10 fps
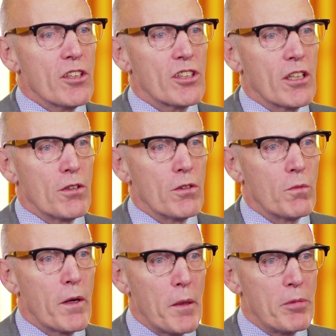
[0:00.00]
So
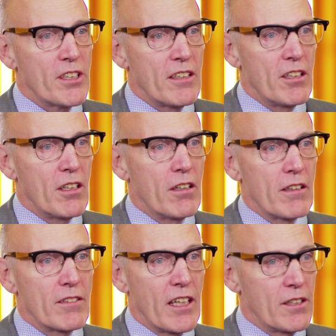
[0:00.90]
when we presented our
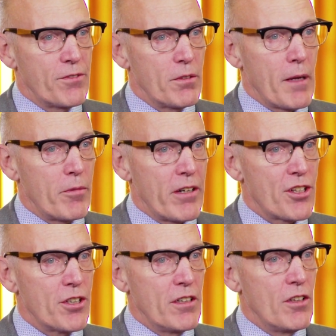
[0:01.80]
data from abiraterone